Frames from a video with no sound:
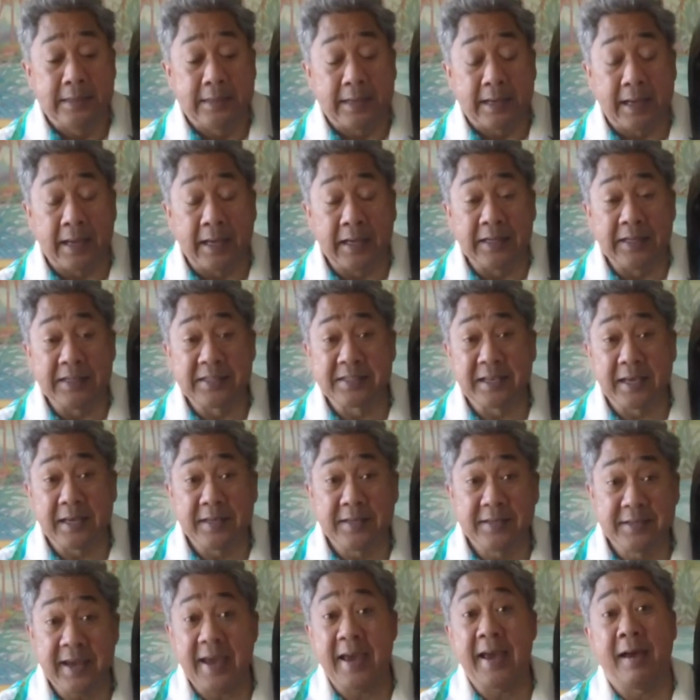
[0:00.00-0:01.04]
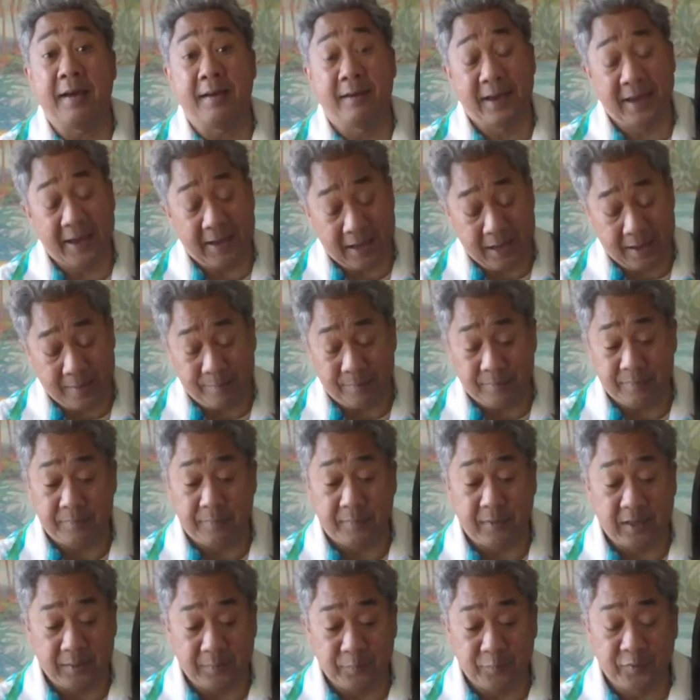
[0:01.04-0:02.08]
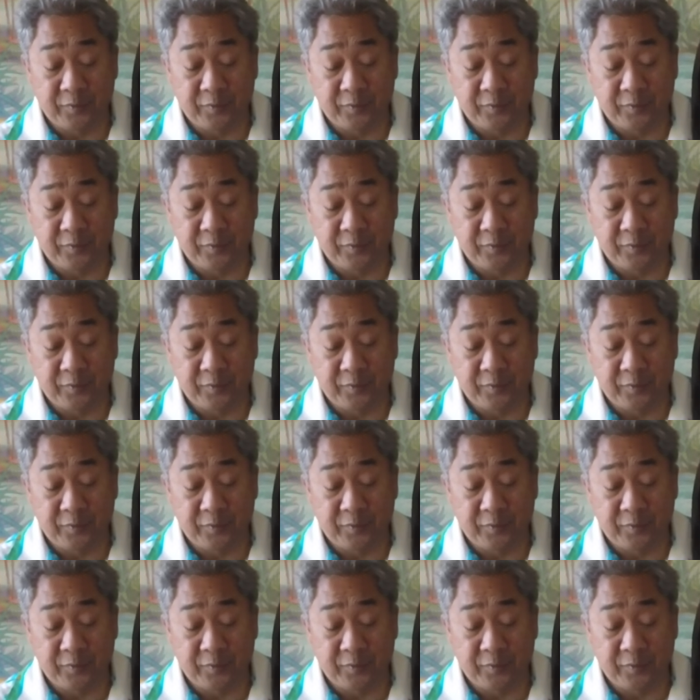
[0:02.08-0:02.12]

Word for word: And he said, Yeah, I am. I'm a